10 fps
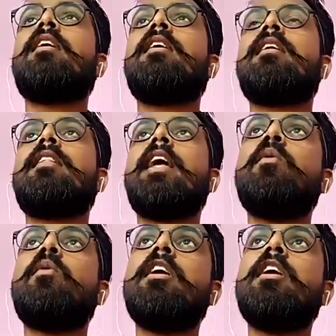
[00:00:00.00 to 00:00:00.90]
Then only
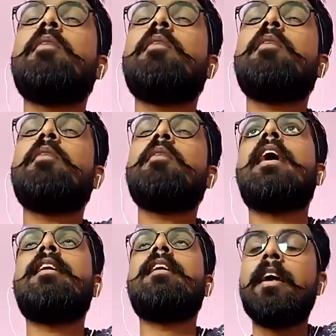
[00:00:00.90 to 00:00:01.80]
we imagine that, and
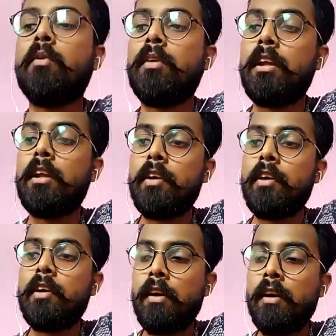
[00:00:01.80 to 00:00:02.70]
then only
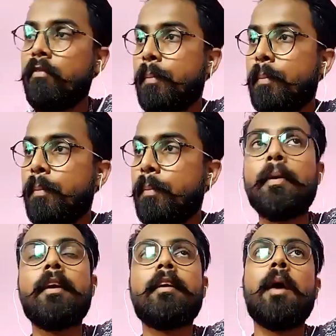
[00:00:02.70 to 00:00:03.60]
we pick up our
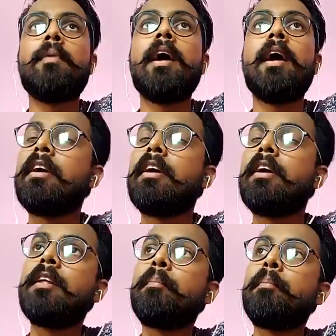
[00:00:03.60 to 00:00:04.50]
camera and we click the
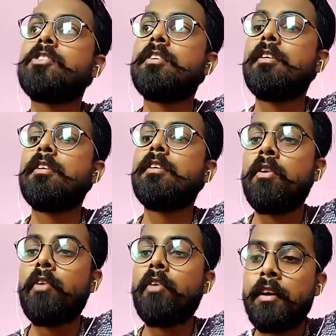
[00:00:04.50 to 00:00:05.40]
picture, right?
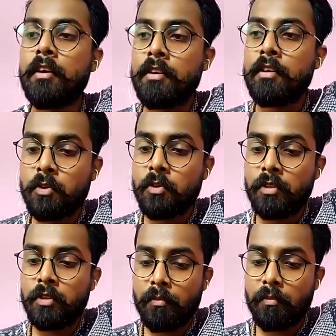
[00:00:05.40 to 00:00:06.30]
So
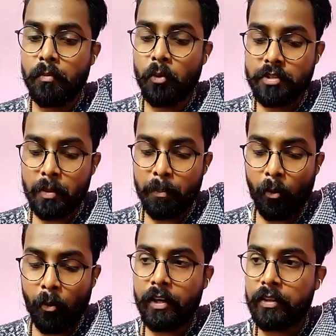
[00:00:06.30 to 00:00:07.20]
the most
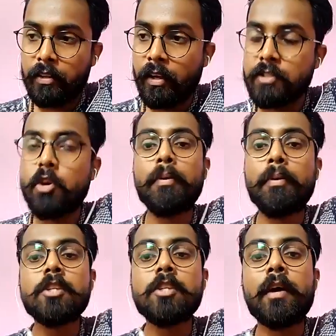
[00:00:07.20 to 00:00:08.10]
important thing is your
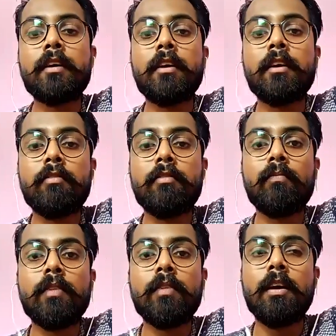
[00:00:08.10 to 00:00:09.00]
perspective
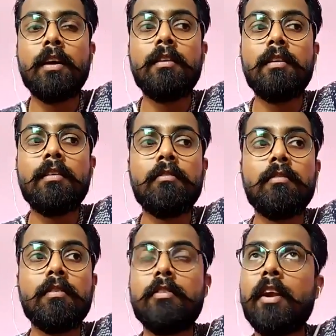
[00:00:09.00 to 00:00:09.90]
in
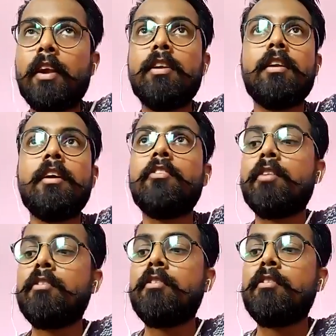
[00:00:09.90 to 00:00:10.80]

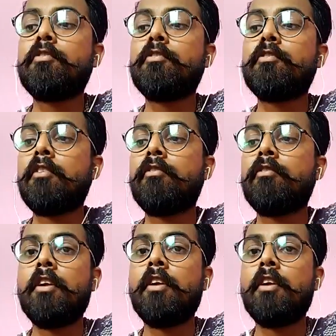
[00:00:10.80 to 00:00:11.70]
travel photography or in
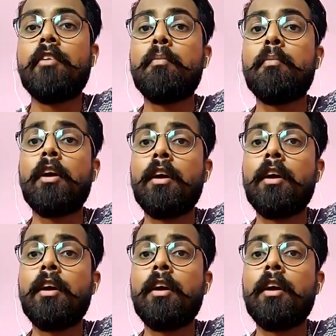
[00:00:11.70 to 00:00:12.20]
travel blogging.